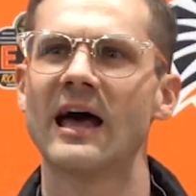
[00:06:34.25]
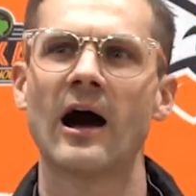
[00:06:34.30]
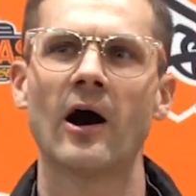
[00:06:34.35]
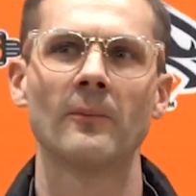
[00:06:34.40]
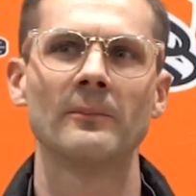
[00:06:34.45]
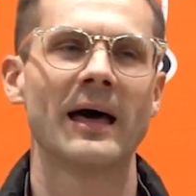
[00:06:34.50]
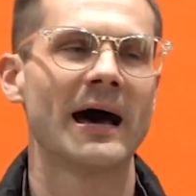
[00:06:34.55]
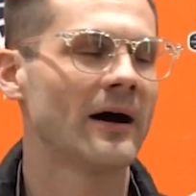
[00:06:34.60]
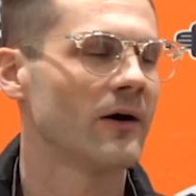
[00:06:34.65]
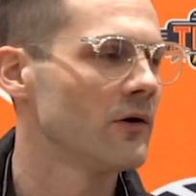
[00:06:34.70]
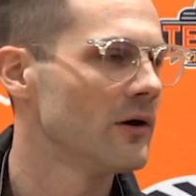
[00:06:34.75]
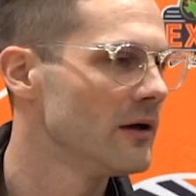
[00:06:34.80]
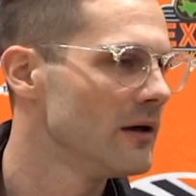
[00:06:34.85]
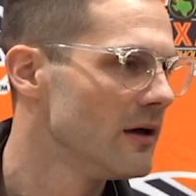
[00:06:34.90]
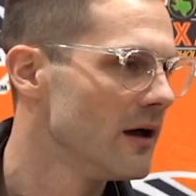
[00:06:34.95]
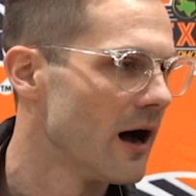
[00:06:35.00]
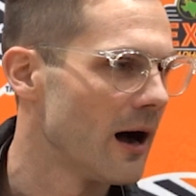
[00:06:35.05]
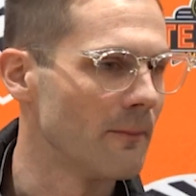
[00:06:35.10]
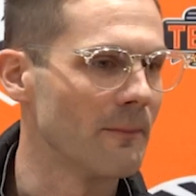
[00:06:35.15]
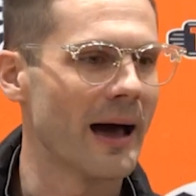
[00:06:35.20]
Now
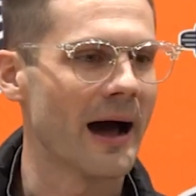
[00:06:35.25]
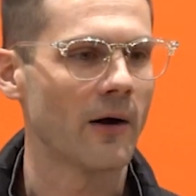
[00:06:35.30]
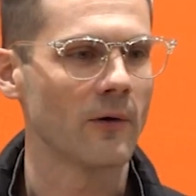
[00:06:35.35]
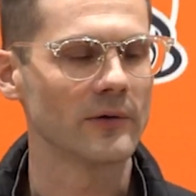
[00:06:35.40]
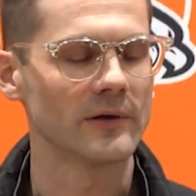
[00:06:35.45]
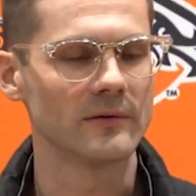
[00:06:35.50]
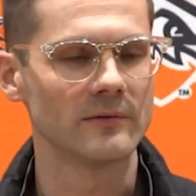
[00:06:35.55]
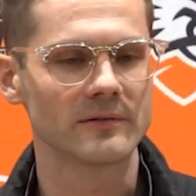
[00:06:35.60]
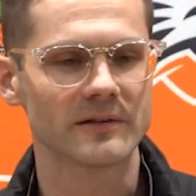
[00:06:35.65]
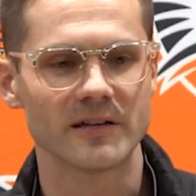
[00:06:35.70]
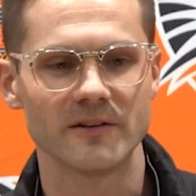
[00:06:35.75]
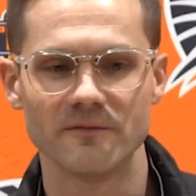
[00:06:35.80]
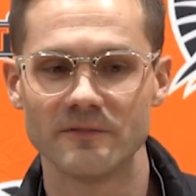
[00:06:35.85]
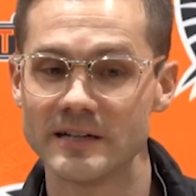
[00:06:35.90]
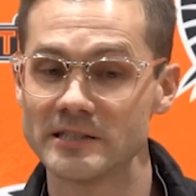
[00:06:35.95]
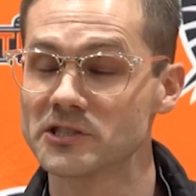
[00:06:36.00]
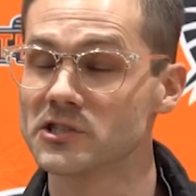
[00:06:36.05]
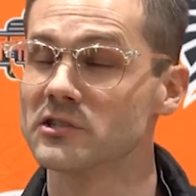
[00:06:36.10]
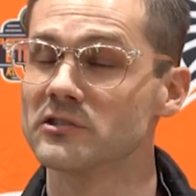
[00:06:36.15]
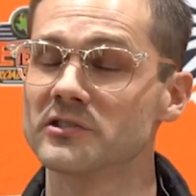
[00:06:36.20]
I'm out in
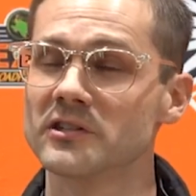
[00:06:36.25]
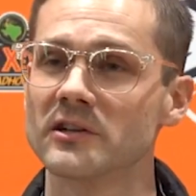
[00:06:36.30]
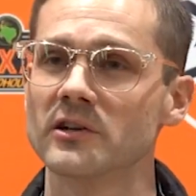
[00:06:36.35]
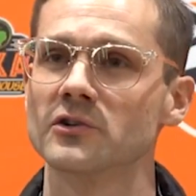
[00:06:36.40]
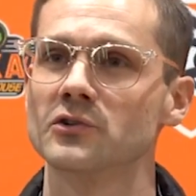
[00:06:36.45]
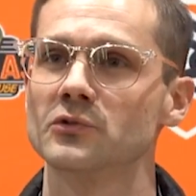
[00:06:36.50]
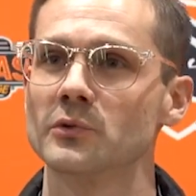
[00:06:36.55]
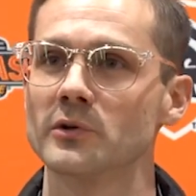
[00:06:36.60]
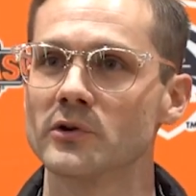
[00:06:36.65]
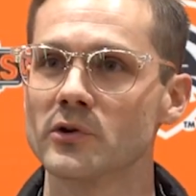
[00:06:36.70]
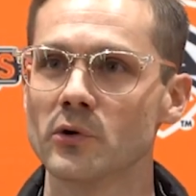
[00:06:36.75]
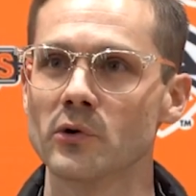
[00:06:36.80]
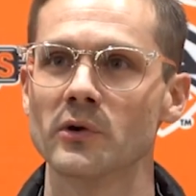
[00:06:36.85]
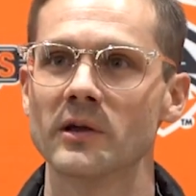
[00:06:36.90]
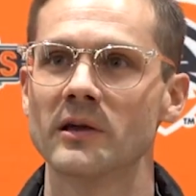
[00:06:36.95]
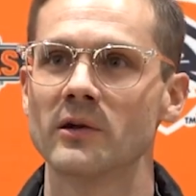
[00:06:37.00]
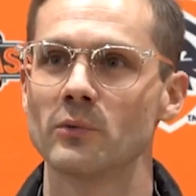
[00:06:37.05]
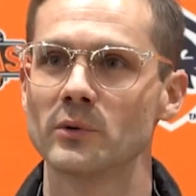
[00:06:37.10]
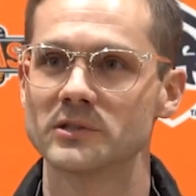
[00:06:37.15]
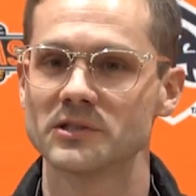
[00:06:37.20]
convention centers
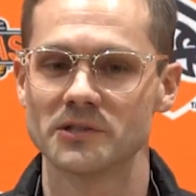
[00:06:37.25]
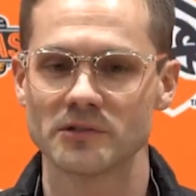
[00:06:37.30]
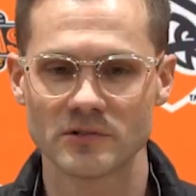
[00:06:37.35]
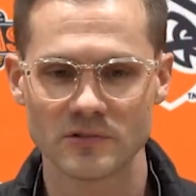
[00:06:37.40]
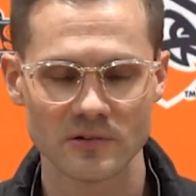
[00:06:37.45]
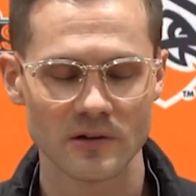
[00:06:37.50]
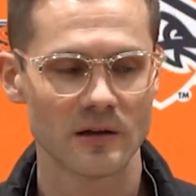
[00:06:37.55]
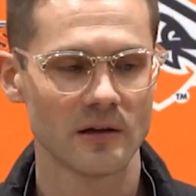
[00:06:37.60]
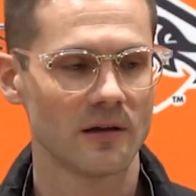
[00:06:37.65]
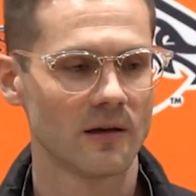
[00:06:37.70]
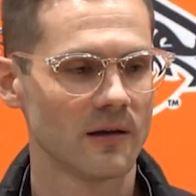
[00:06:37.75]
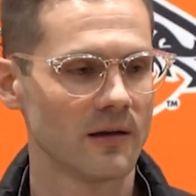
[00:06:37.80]
recruiting, which is